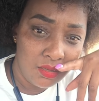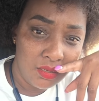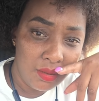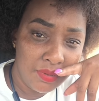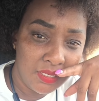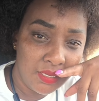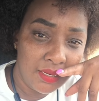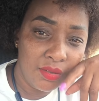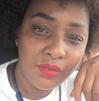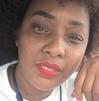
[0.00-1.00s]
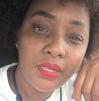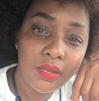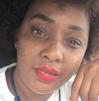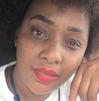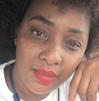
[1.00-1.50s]
Let me tell you, take
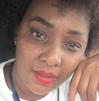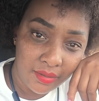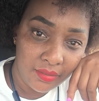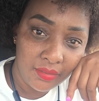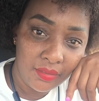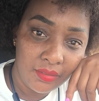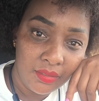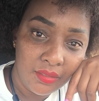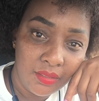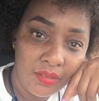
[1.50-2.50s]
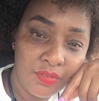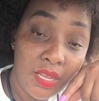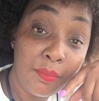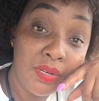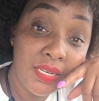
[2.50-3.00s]
care. If
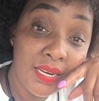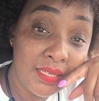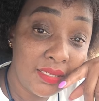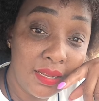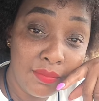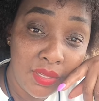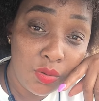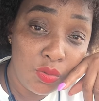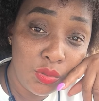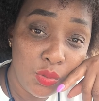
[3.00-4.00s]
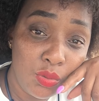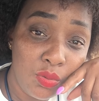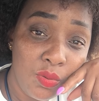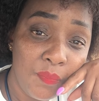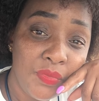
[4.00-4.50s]
somebody does something good to you,